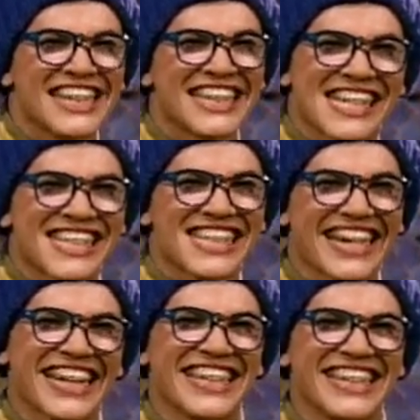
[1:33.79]
And I
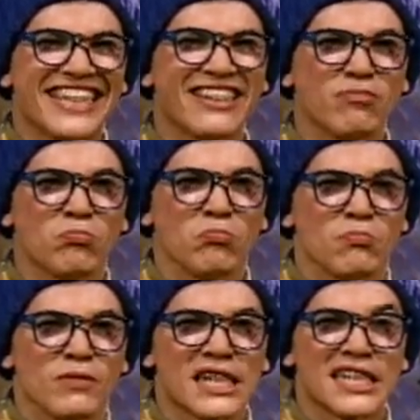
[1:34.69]
stared at him
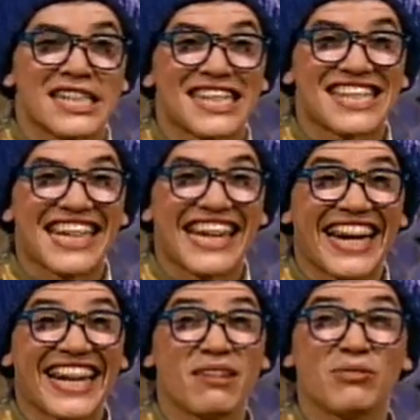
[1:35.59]
and stared
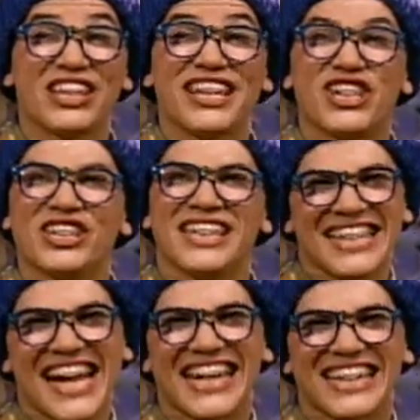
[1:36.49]
at him till he
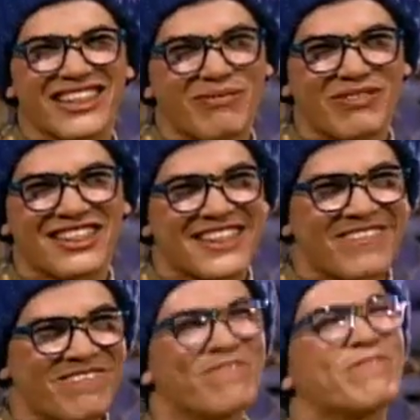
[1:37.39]
couldn't take it no more.